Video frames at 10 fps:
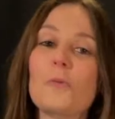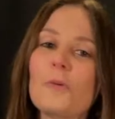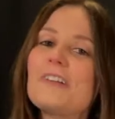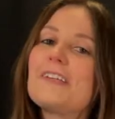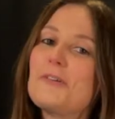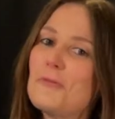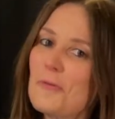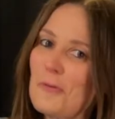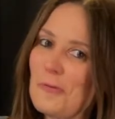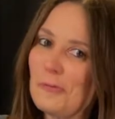Really
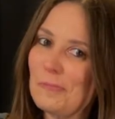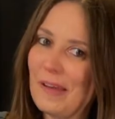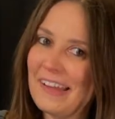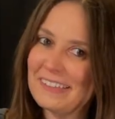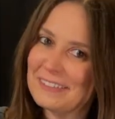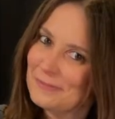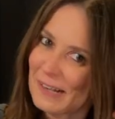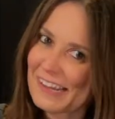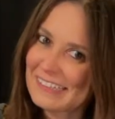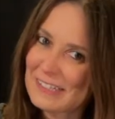cool bends.
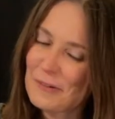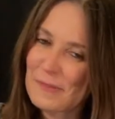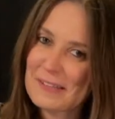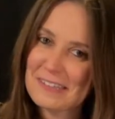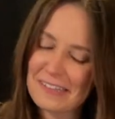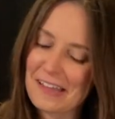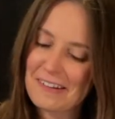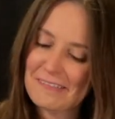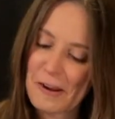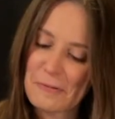When I hear bends like
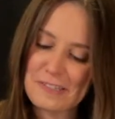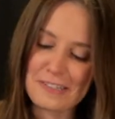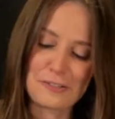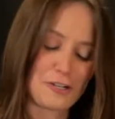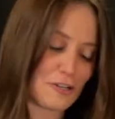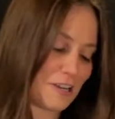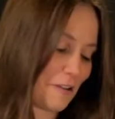that, I always think of J.J.